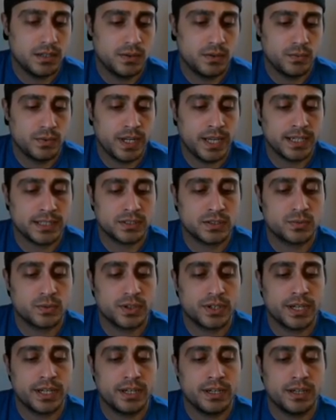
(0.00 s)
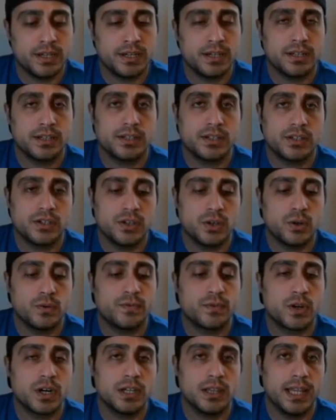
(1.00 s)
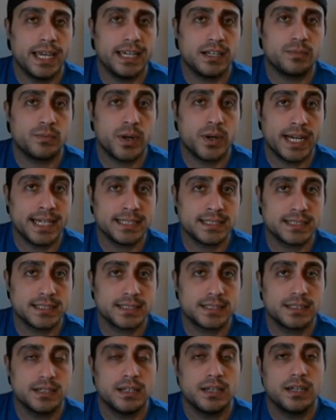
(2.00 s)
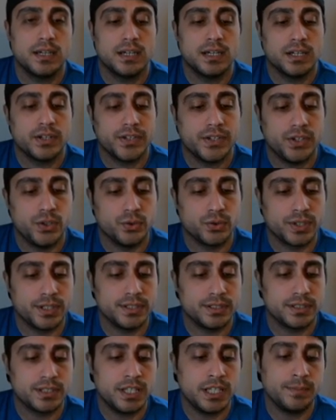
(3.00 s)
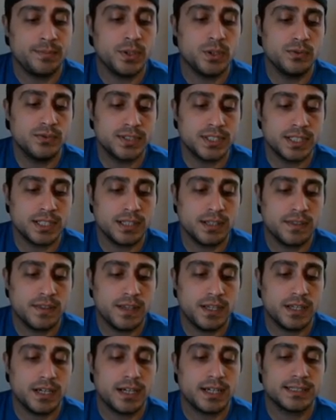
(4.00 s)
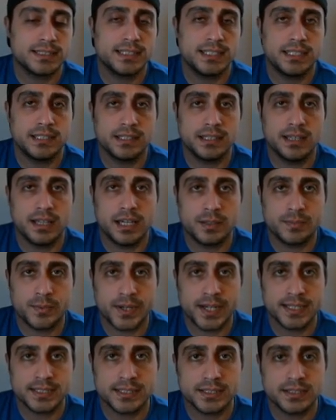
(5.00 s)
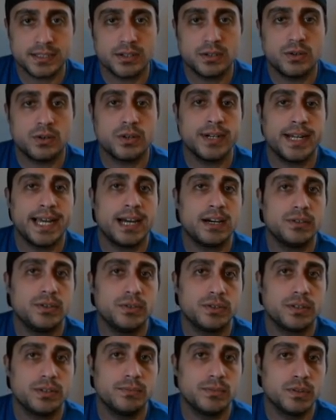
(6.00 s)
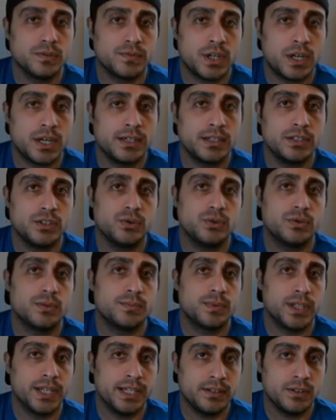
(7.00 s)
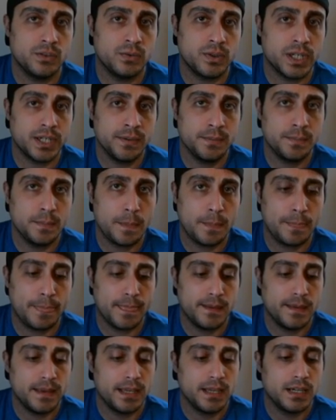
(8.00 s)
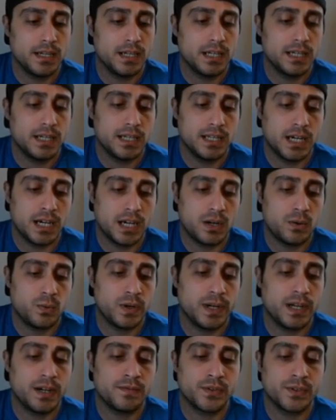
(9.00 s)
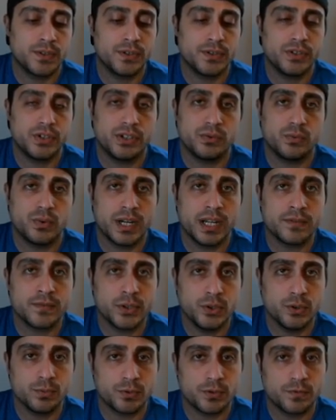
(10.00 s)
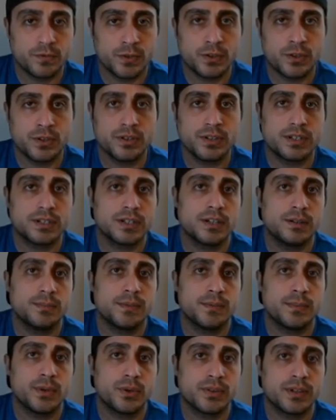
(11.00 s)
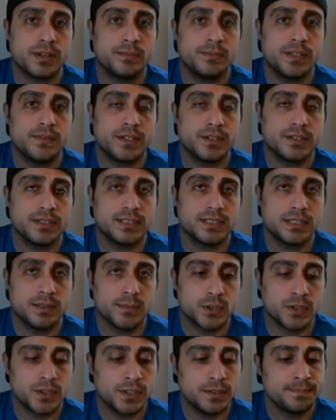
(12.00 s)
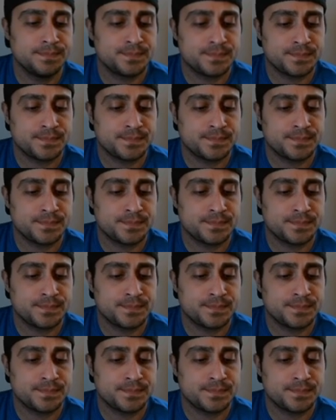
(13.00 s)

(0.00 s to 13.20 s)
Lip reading: Next, we're gonna go for our leg press. You can keep using the seated leg press, or now you can move on and do the plated one. Whatever you prefer, they're both gonna be very similar.